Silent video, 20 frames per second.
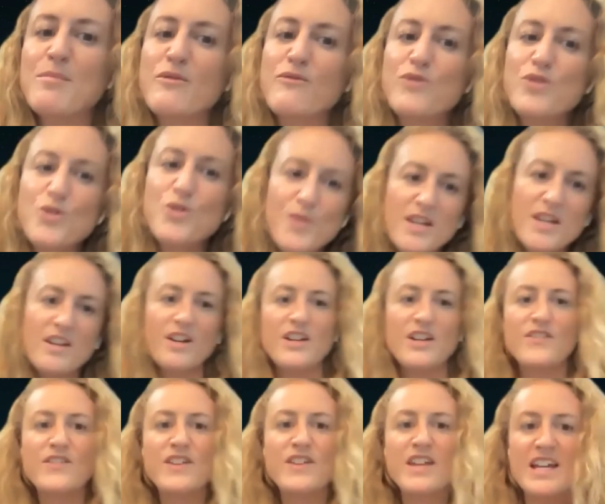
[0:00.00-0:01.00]
before we kind
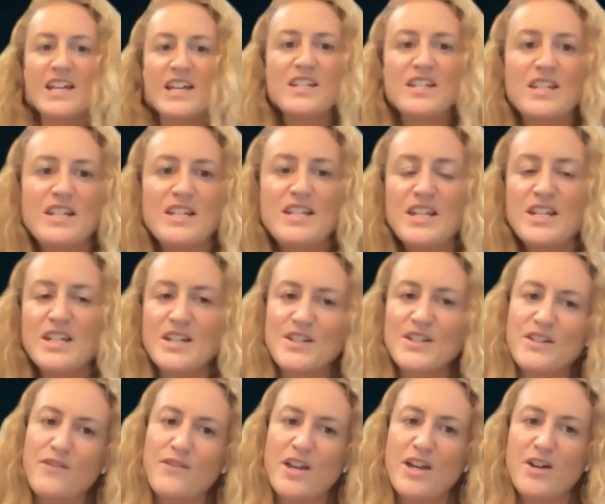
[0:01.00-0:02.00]
of get into the details
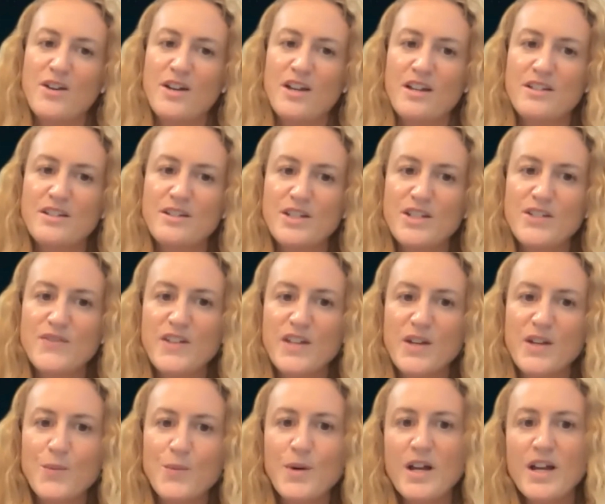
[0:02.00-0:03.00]
of how
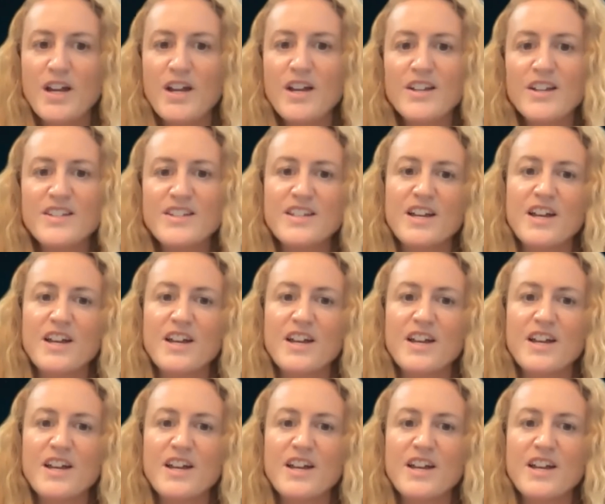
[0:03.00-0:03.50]
ExoSphere works,